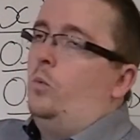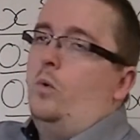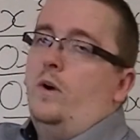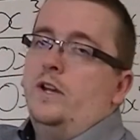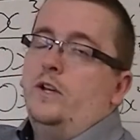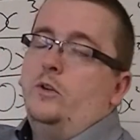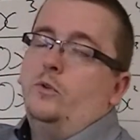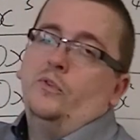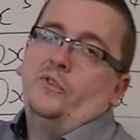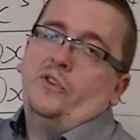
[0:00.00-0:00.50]

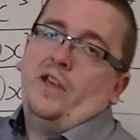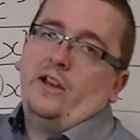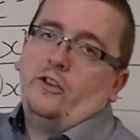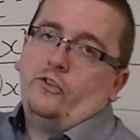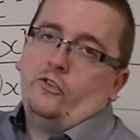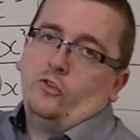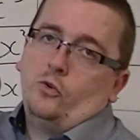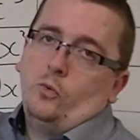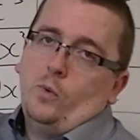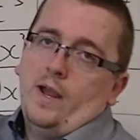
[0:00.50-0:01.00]
y equals
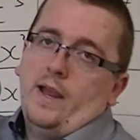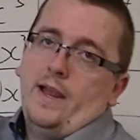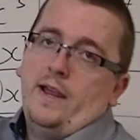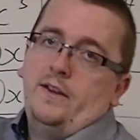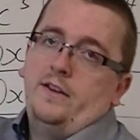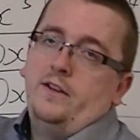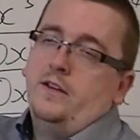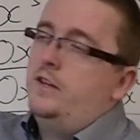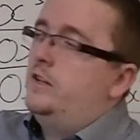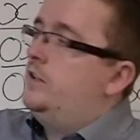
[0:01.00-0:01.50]
x
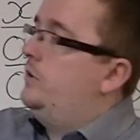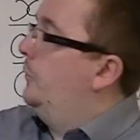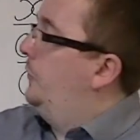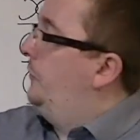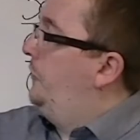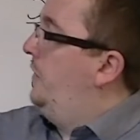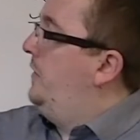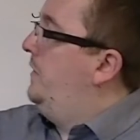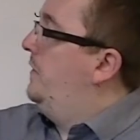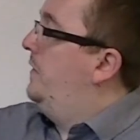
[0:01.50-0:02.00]
squared, you'll
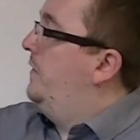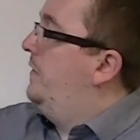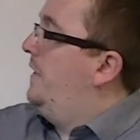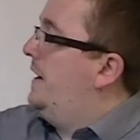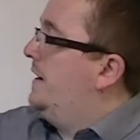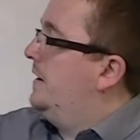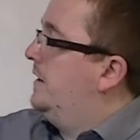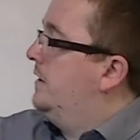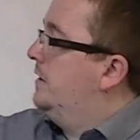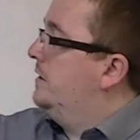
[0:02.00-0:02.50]
see that
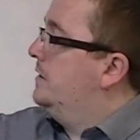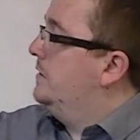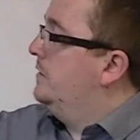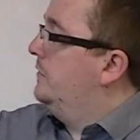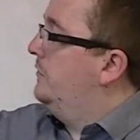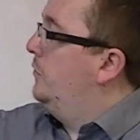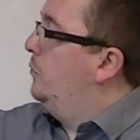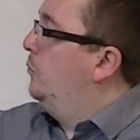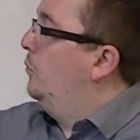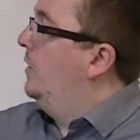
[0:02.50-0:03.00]
that curve